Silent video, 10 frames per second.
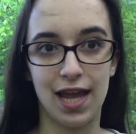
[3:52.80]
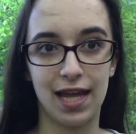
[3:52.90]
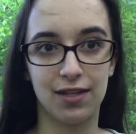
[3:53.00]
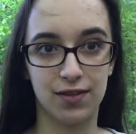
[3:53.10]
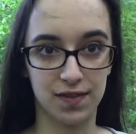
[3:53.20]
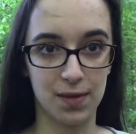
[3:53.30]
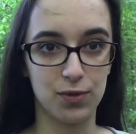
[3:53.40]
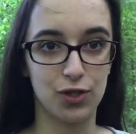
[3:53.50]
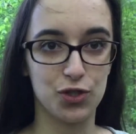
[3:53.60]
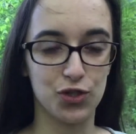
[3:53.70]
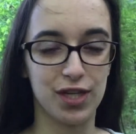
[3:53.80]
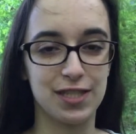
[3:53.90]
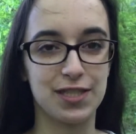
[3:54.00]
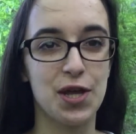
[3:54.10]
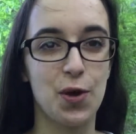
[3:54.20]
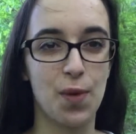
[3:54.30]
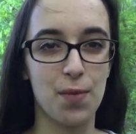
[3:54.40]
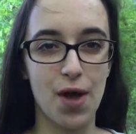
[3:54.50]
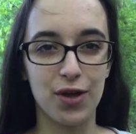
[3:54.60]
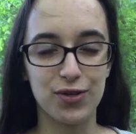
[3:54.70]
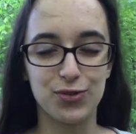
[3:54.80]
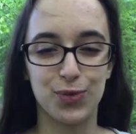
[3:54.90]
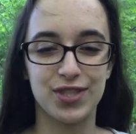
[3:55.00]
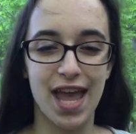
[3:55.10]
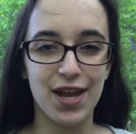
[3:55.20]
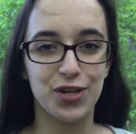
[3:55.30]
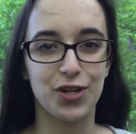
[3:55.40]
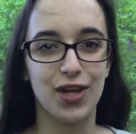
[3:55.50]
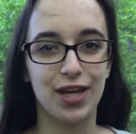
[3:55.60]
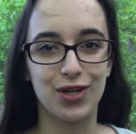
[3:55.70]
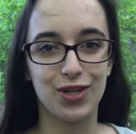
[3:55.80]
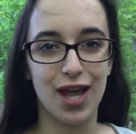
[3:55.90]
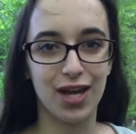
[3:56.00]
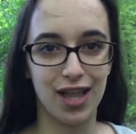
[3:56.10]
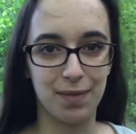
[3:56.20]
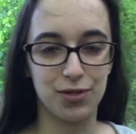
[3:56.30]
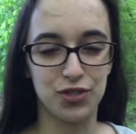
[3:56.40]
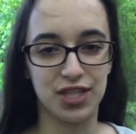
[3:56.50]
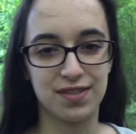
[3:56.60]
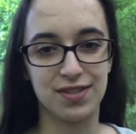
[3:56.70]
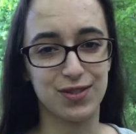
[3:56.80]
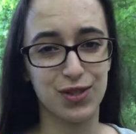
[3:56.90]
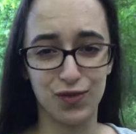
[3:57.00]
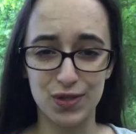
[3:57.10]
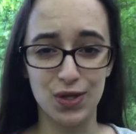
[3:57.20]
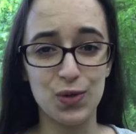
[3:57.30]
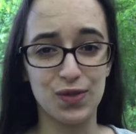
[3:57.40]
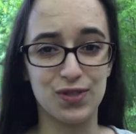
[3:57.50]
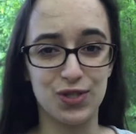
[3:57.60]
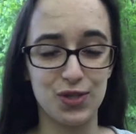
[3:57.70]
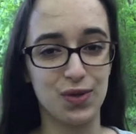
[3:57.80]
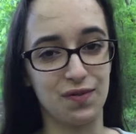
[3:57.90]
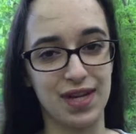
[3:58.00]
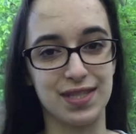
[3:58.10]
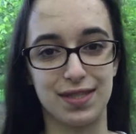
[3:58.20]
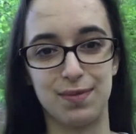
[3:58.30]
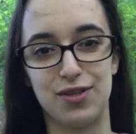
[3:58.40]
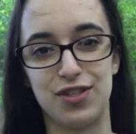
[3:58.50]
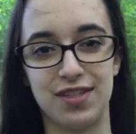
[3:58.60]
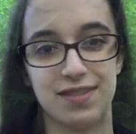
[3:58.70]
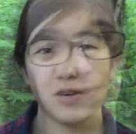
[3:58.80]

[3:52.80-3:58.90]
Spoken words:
and slept in the trees, while mongoose were diurnal and could not climb the trees, so the result was 2 invasive species.